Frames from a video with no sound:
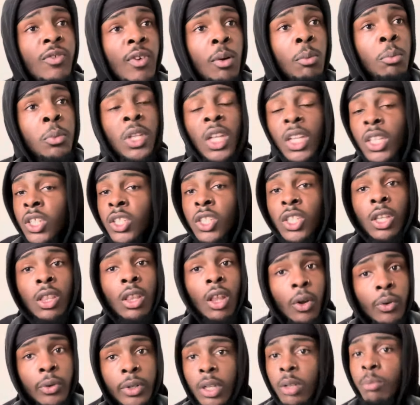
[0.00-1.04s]
I'm addicted to
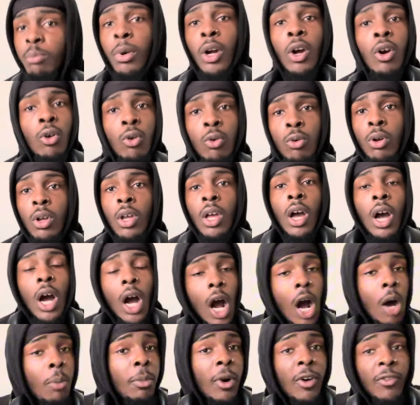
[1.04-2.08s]
learning, bro.
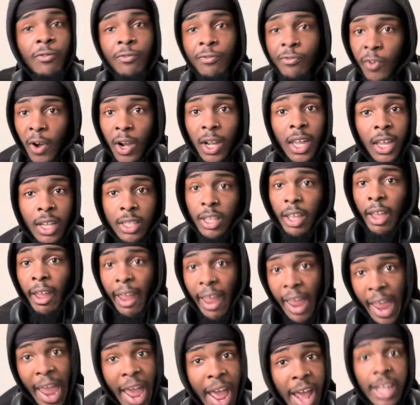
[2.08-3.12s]
I'm a fucking
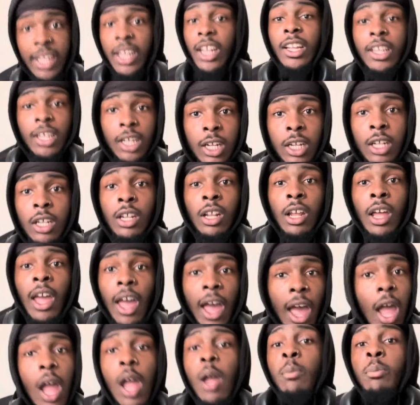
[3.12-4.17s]
addict
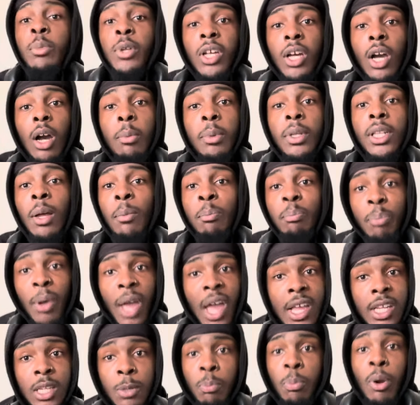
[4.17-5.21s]
at becoming the
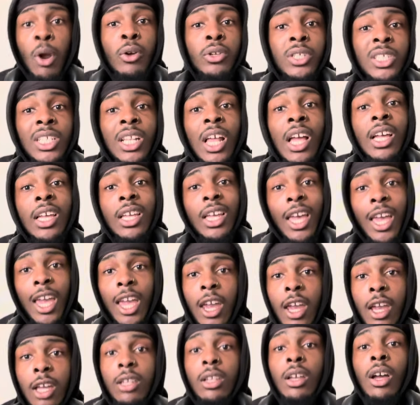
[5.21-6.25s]
best person I
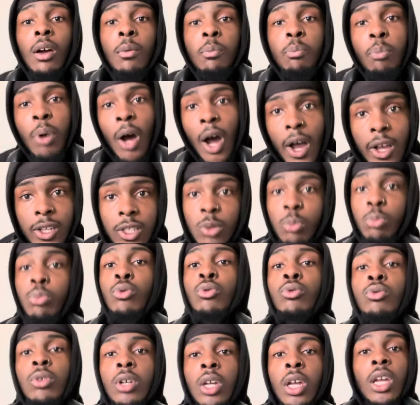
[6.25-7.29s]
can
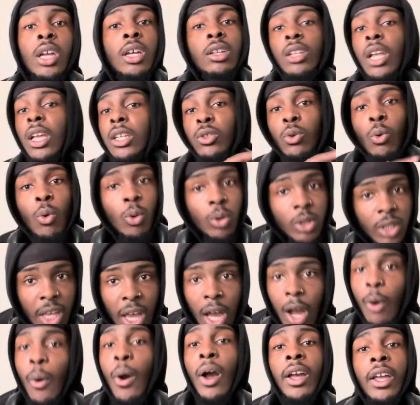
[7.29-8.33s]
possible. That's only
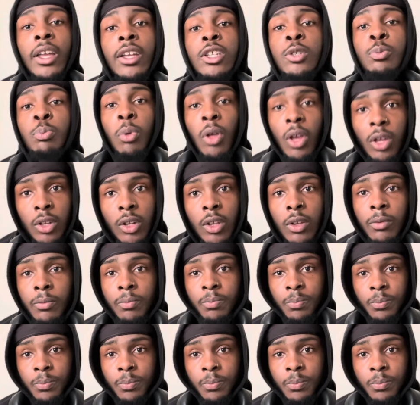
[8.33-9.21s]
how I can explain it.